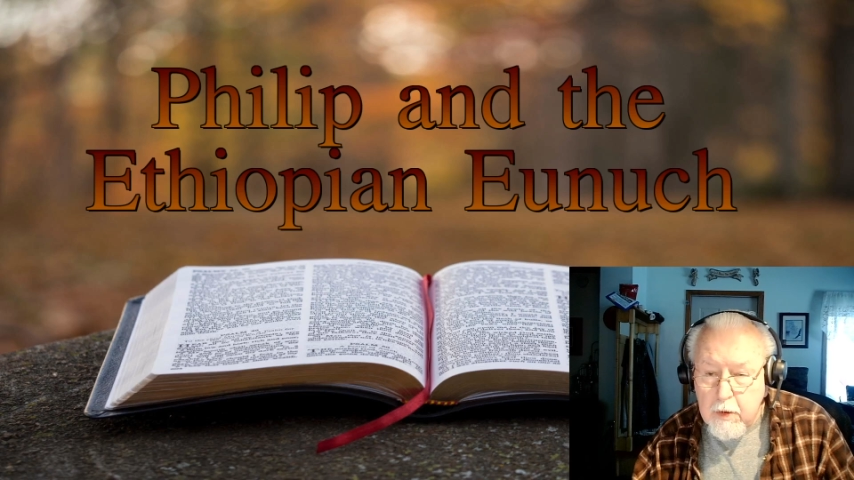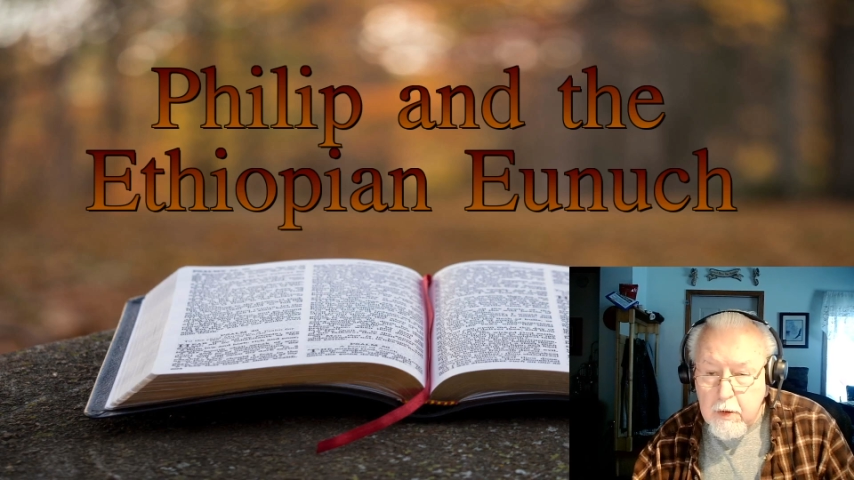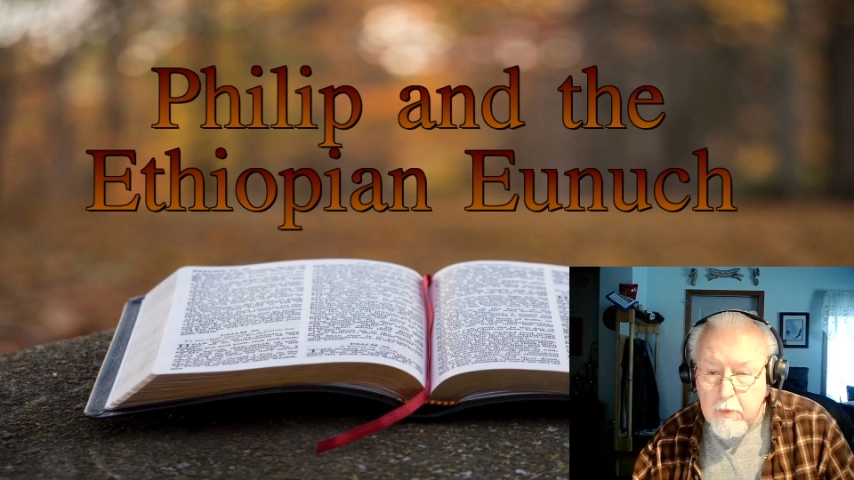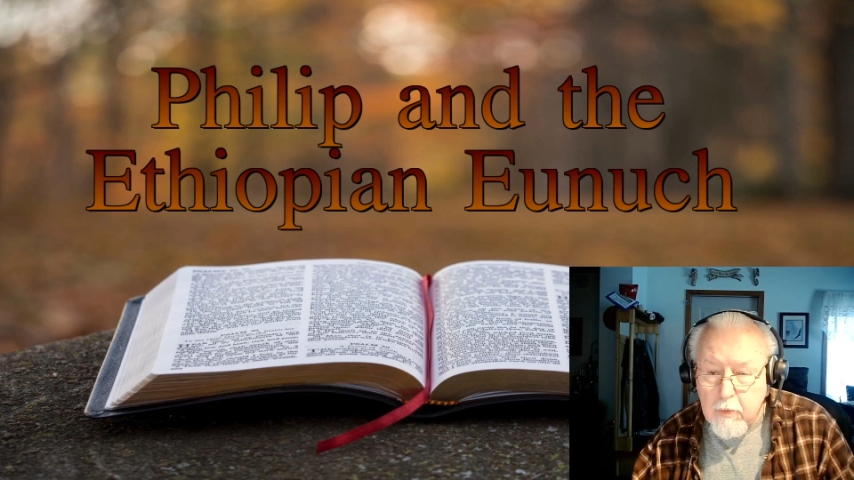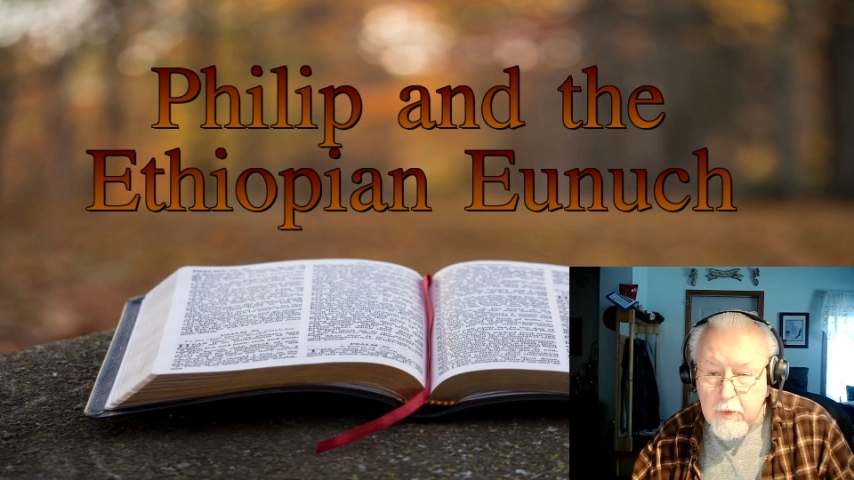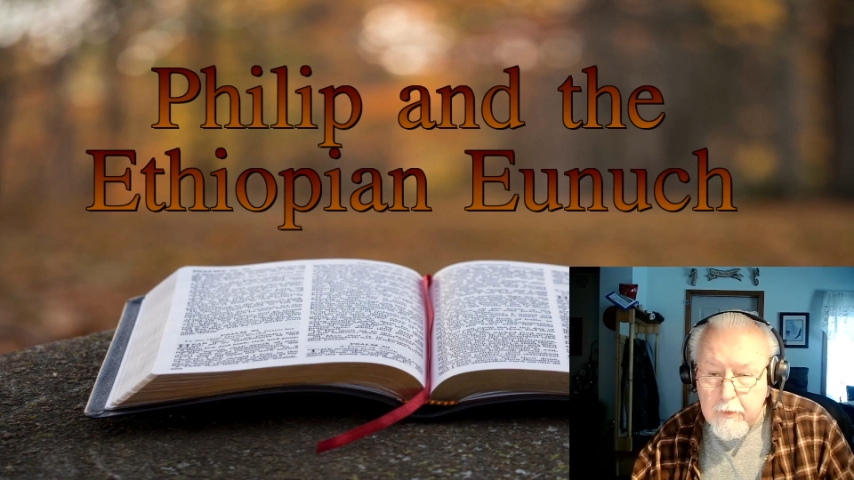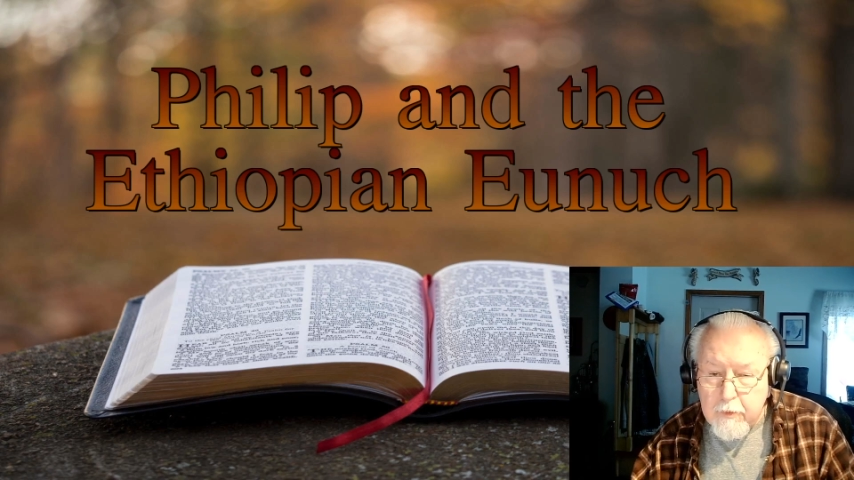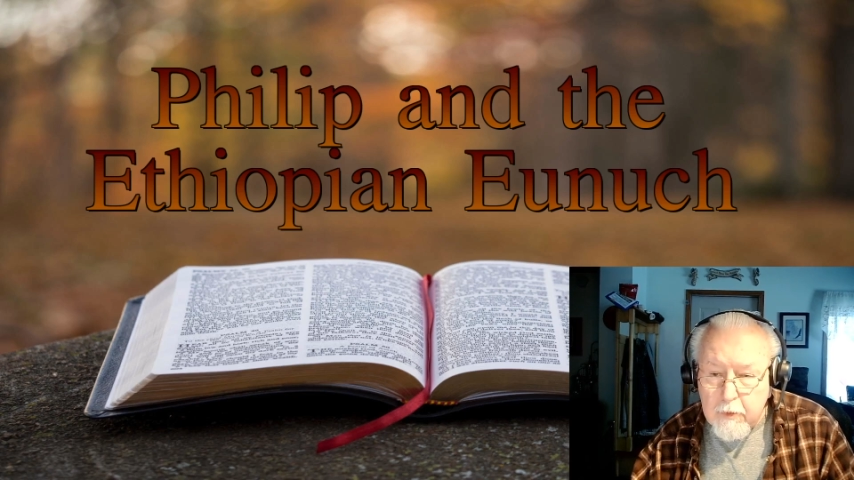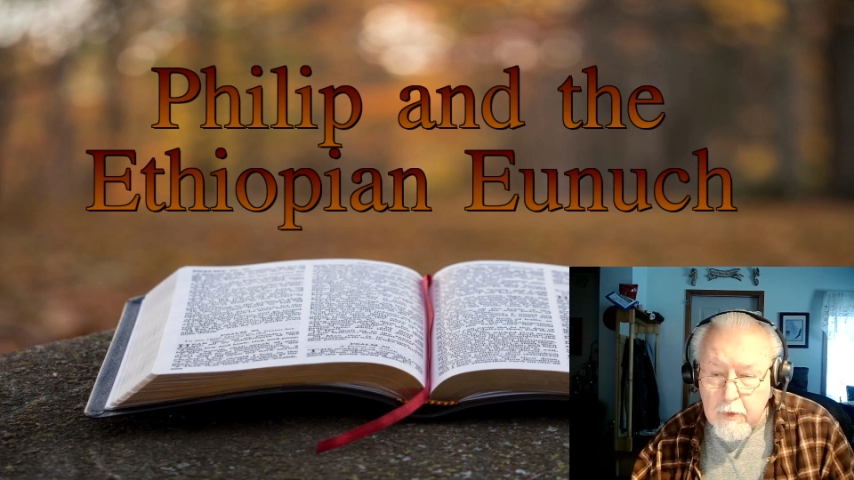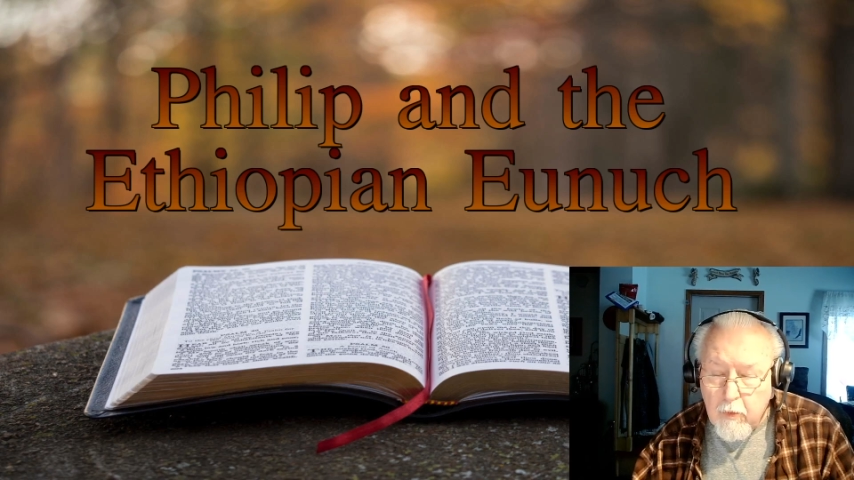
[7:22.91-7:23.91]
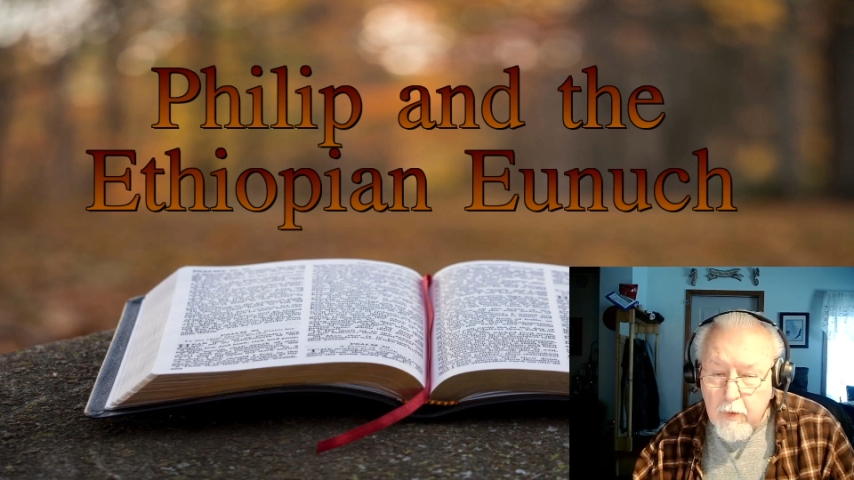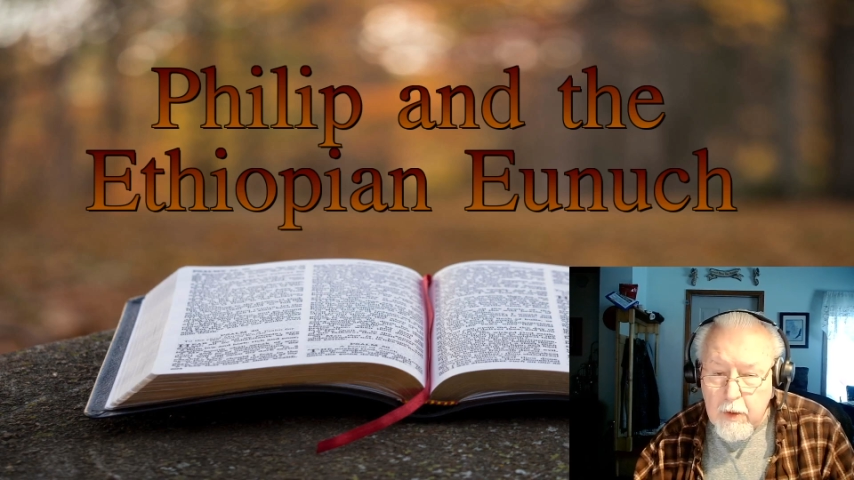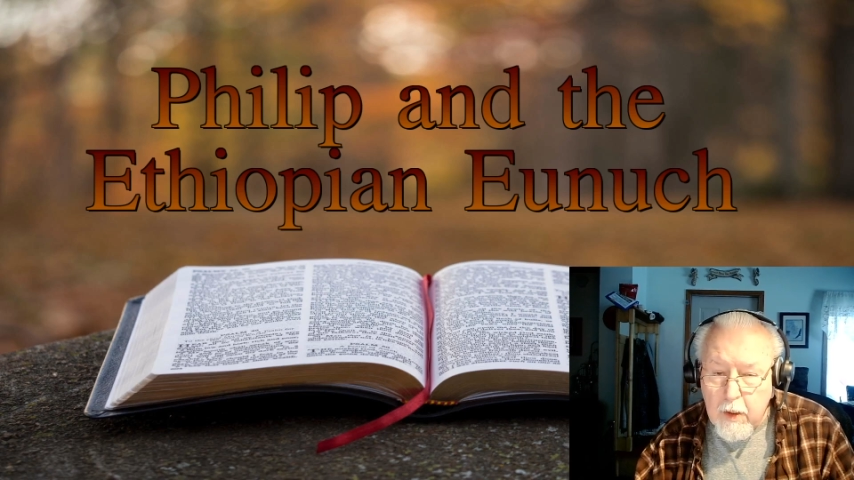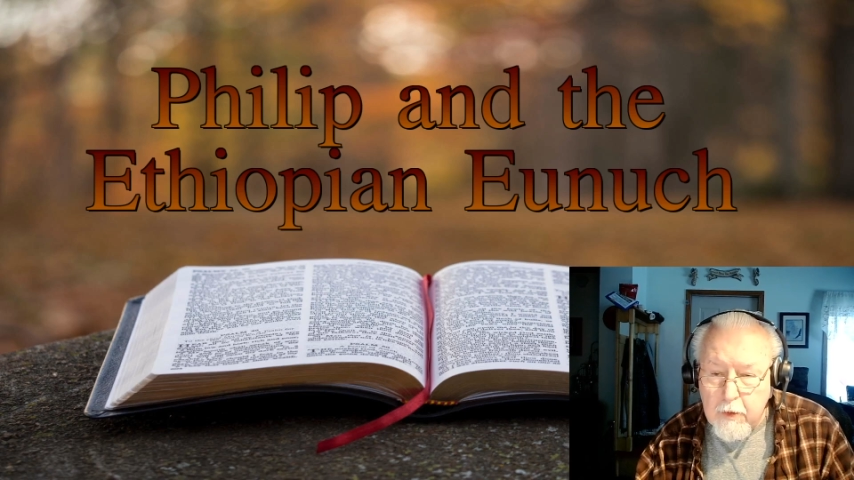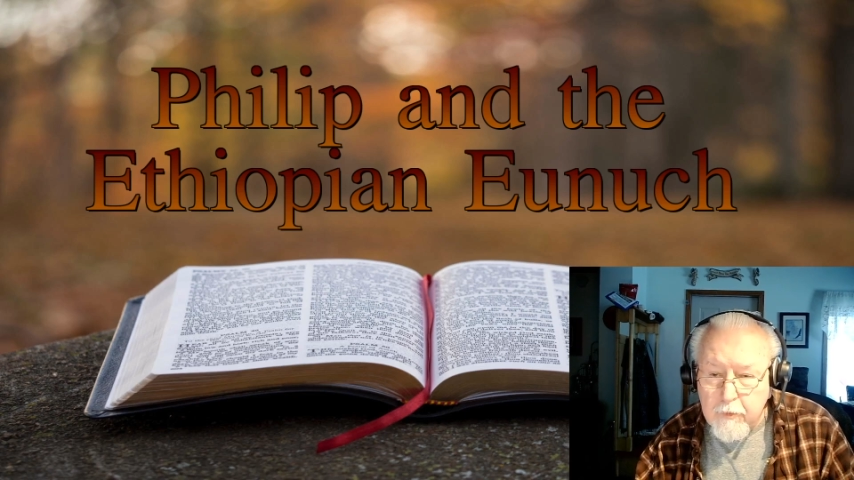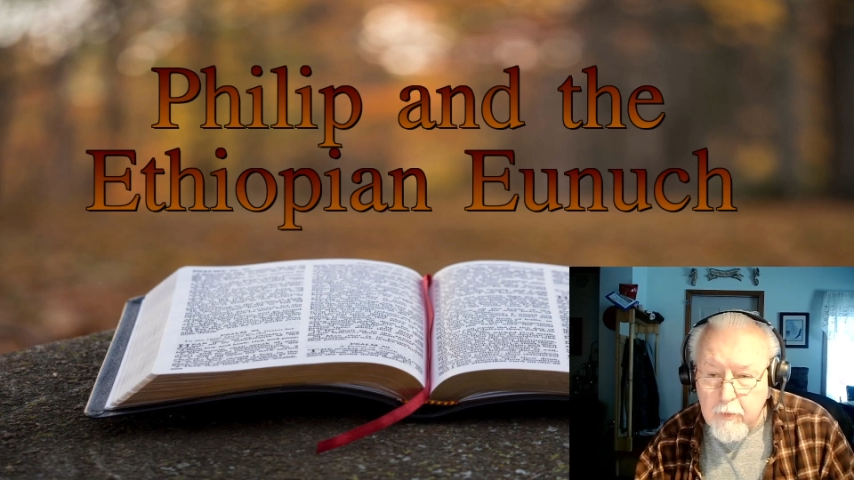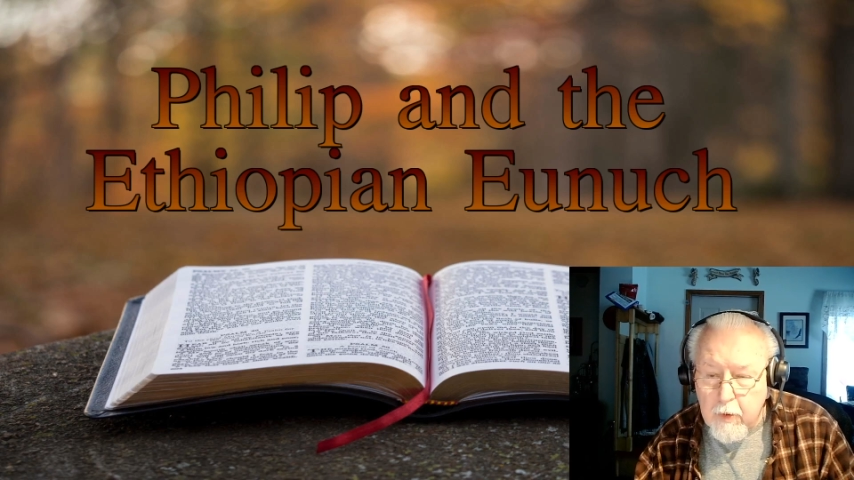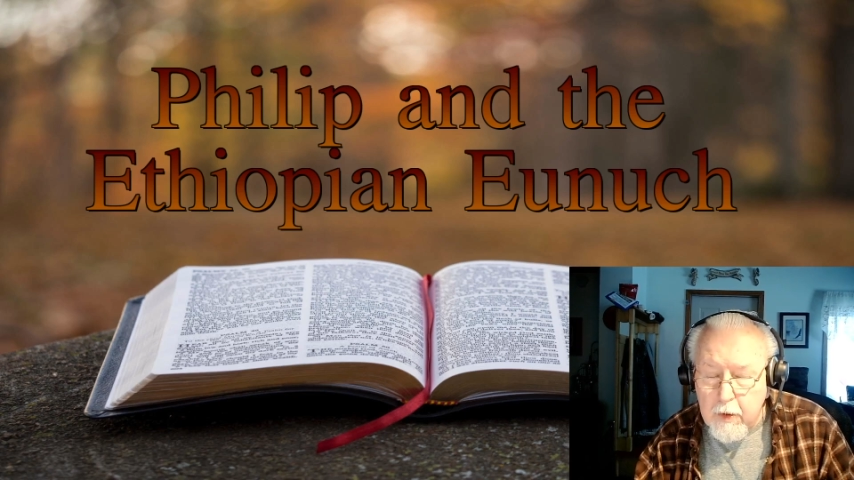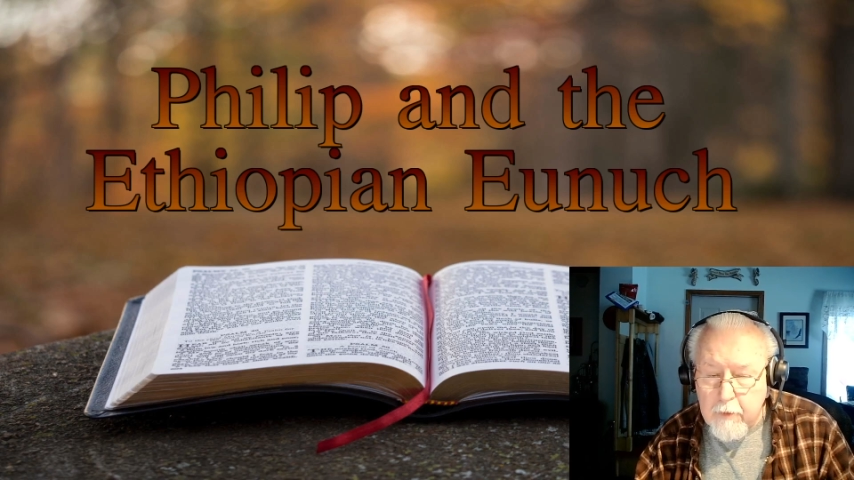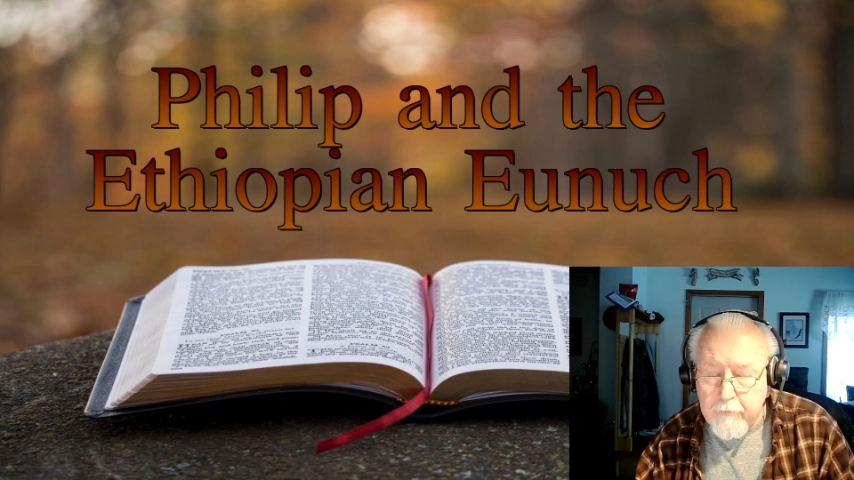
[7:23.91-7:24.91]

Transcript: was going on his way.